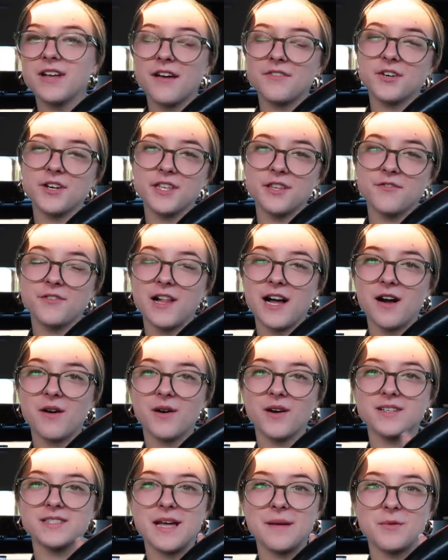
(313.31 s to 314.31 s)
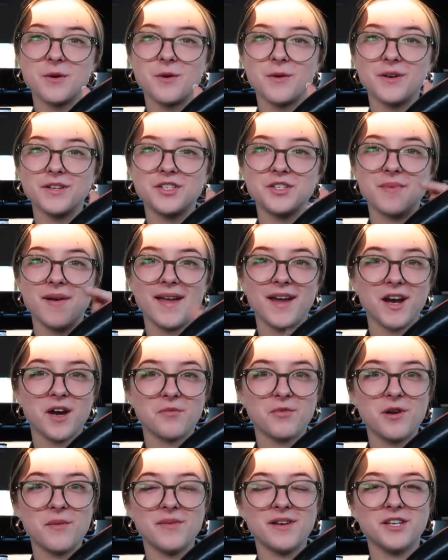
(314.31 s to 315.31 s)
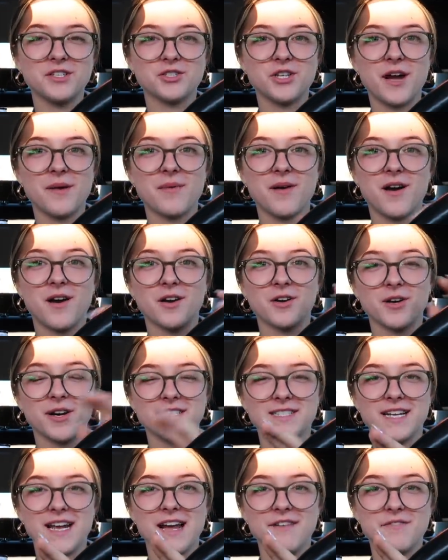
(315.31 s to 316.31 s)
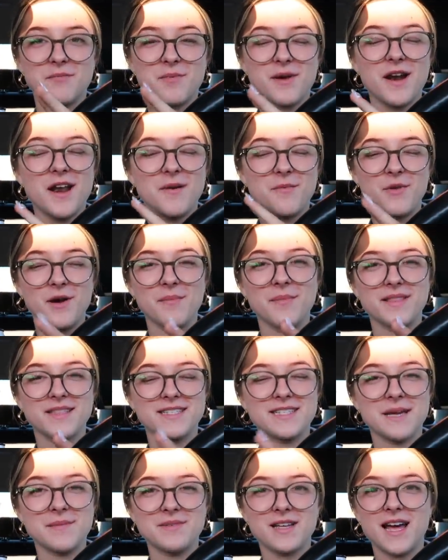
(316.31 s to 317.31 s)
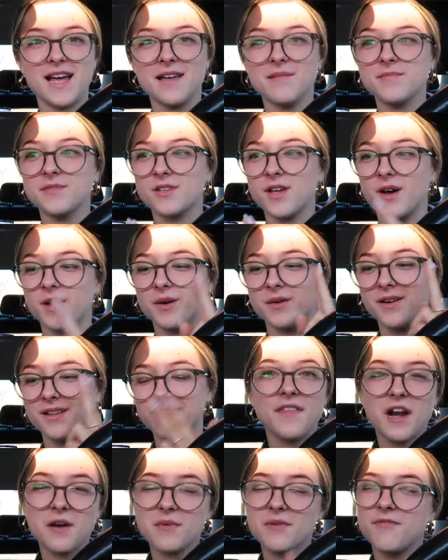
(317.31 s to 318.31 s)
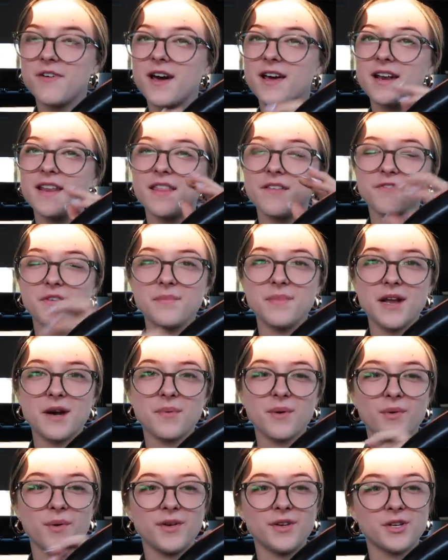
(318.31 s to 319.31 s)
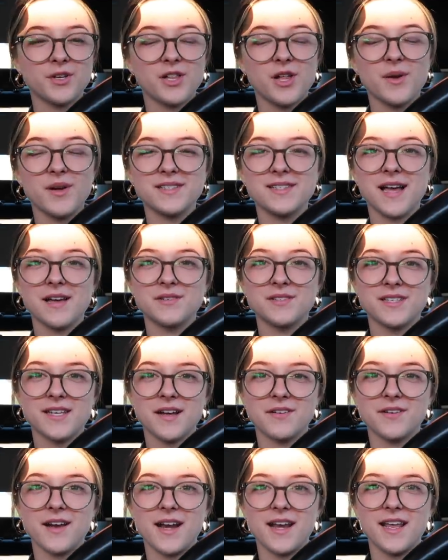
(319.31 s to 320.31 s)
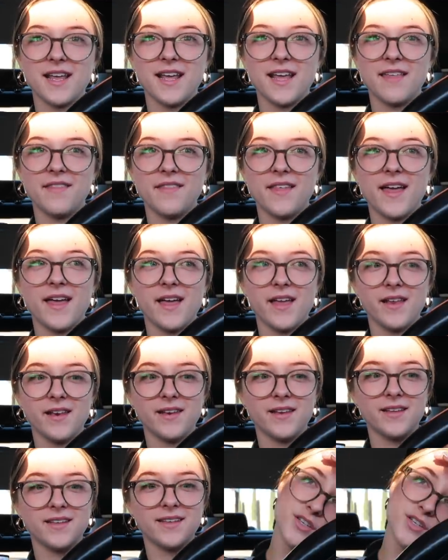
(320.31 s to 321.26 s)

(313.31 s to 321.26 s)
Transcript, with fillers: after I get the flowers, I'm going to my hair appointment at Dry Bar. Grace and I have an appointment at the same time, so that'll be fun. And then from there we're going to Chloe's house to get ready, and then